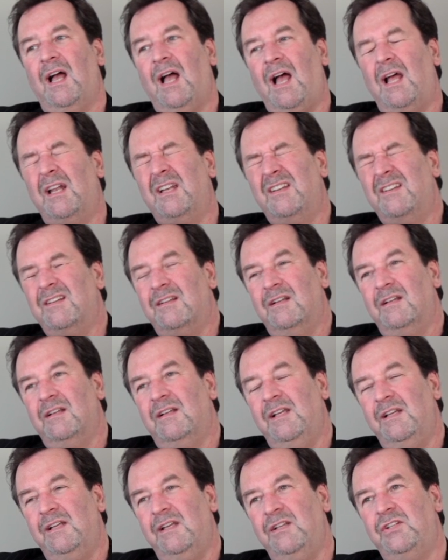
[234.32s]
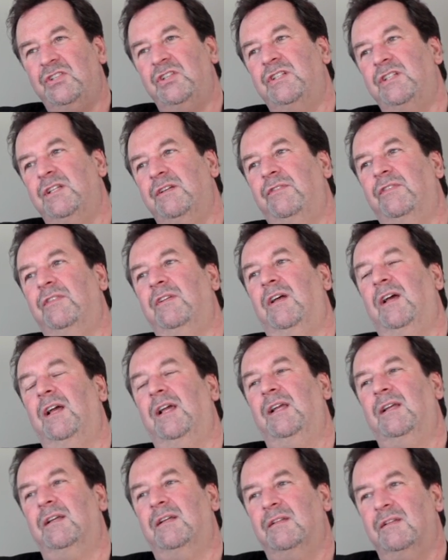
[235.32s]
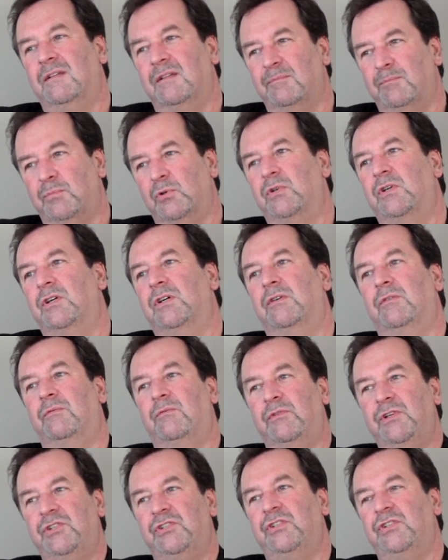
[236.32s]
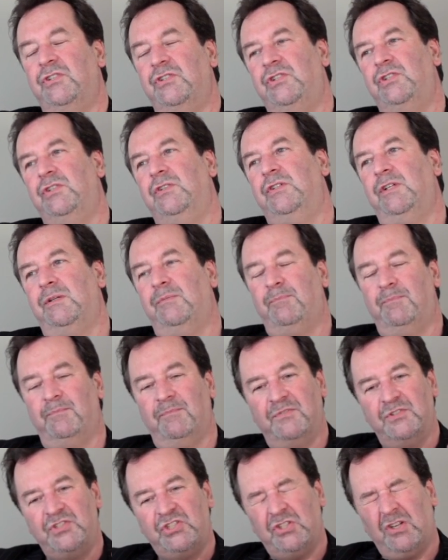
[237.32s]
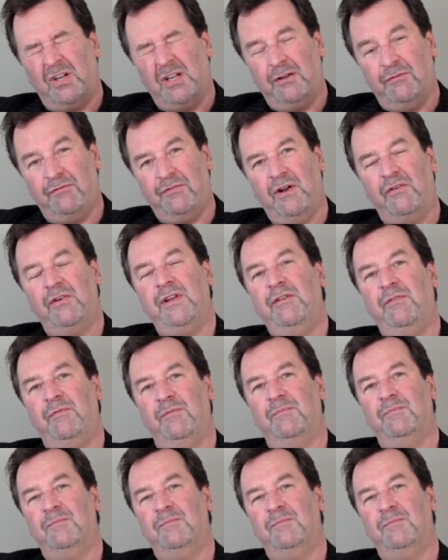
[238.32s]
And initiatives like the Booker and Richard and Judy shine a very